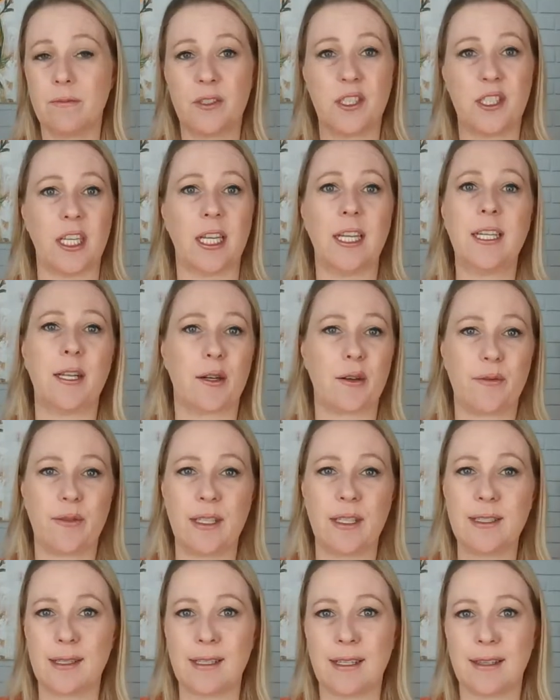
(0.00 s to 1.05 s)
shake your
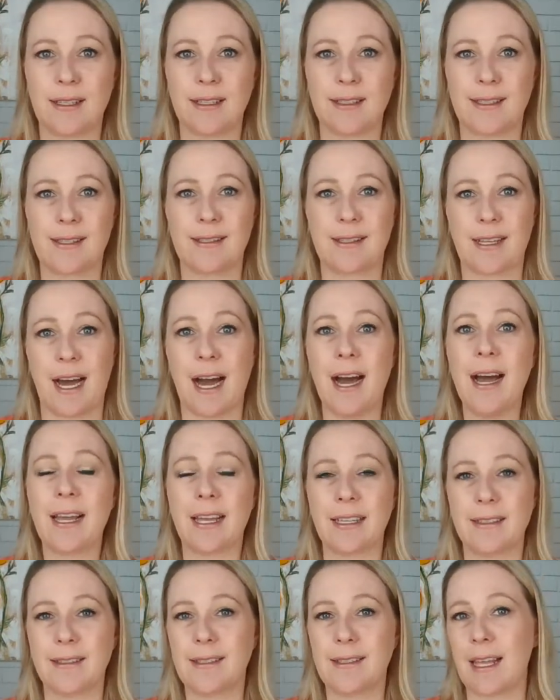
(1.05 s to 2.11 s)
fist at the sky
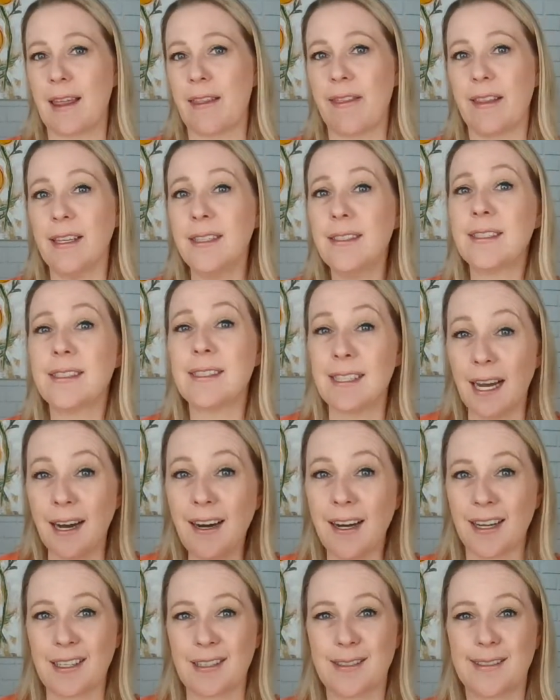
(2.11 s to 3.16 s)
and say, this
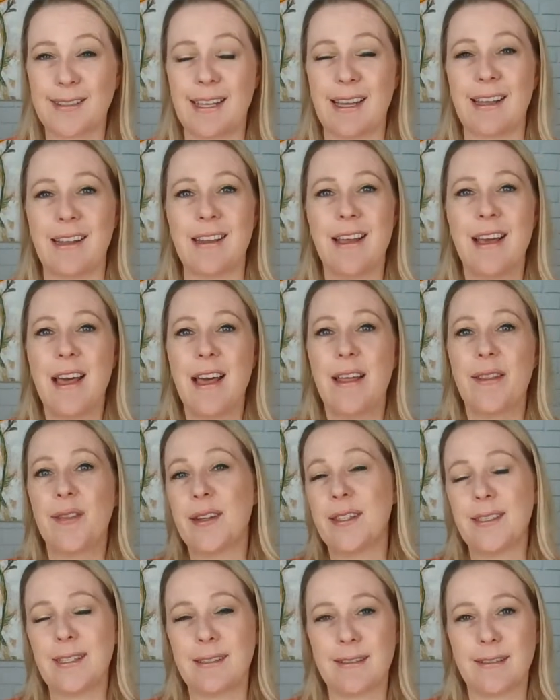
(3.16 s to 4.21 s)
sucks and
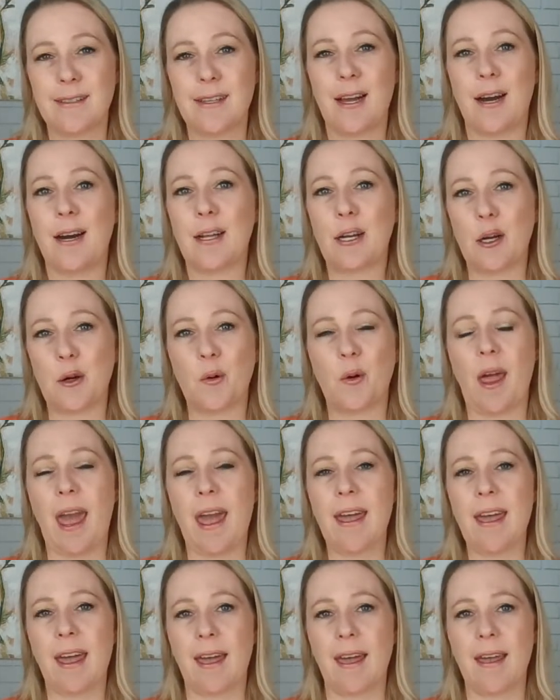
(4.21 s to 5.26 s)
this is not
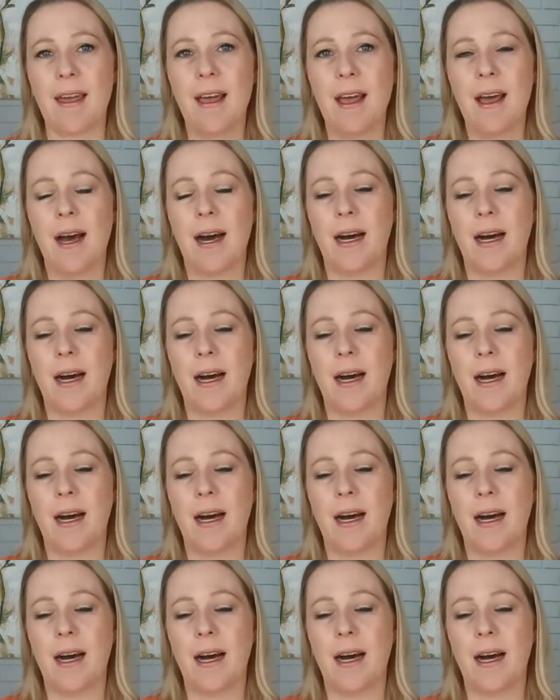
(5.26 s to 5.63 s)
okay.